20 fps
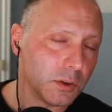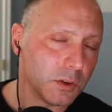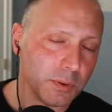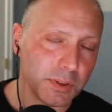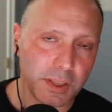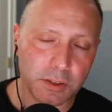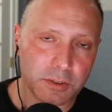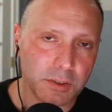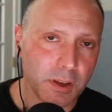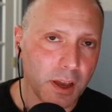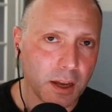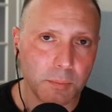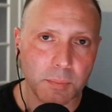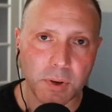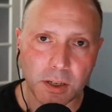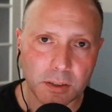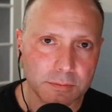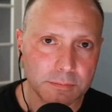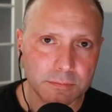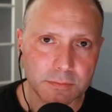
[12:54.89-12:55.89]
Whether you talk
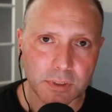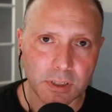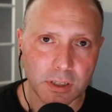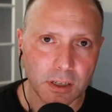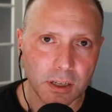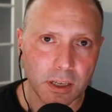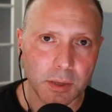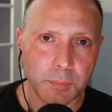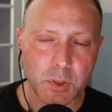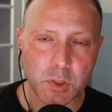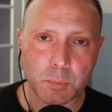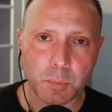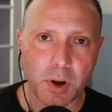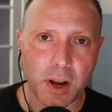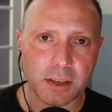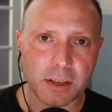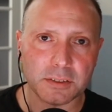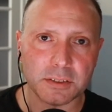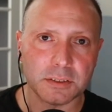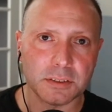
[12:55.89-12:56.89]
about uh, image
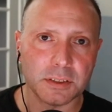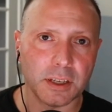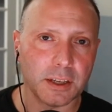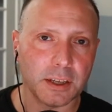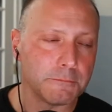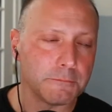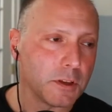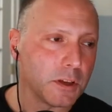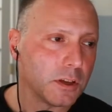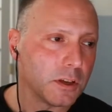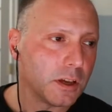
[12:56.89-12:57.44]
processing,